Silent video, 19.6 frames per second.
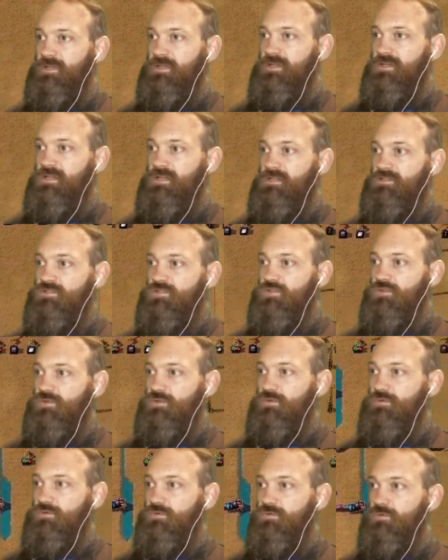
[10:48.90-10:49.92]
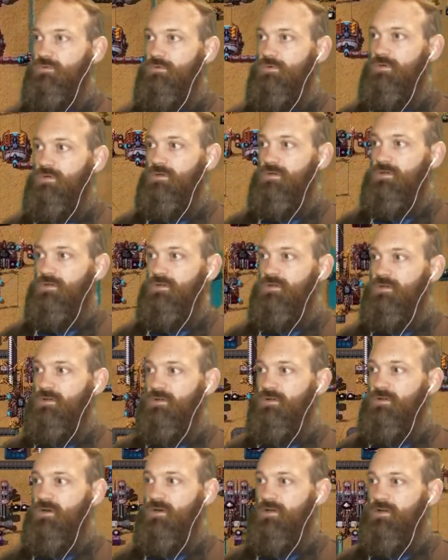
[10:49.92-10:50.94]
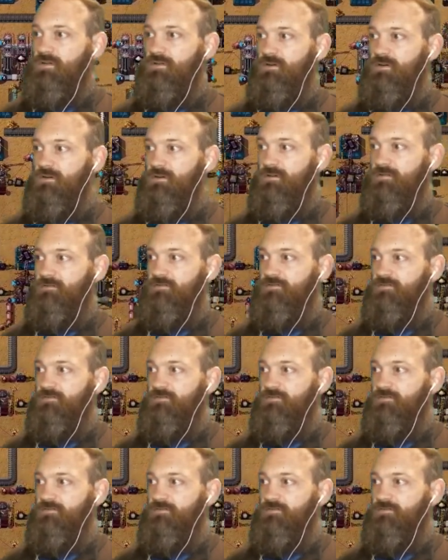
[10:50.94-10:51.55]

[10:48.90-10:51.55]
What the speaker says: need to kind of